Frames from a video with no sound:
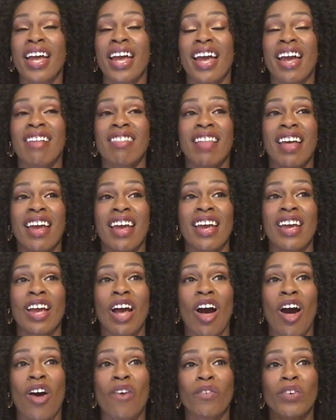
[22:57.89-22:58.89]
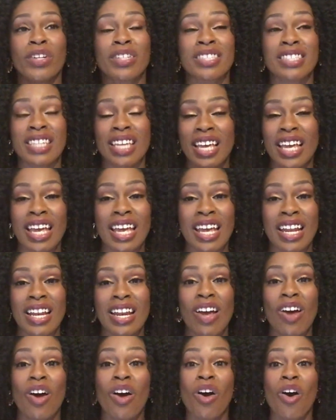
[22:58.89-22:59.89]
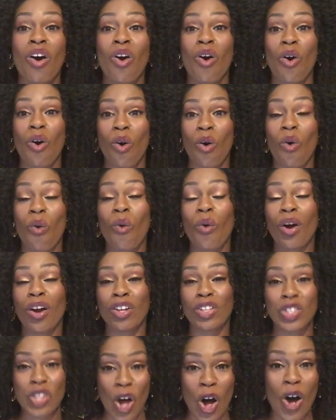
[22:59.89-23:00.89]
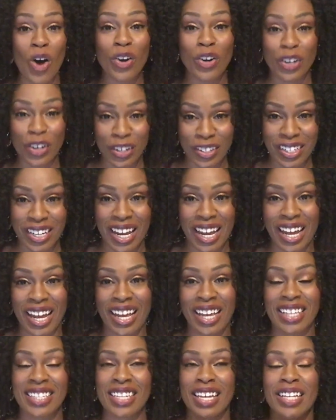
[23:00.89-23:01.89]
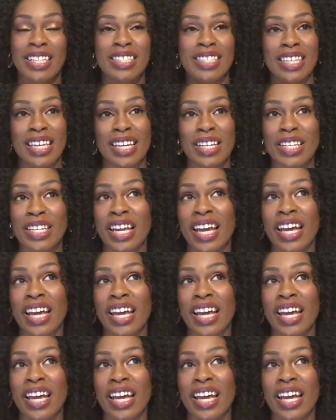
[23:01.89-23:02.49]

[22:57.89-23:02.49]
and they offer 10 or longer days, like 10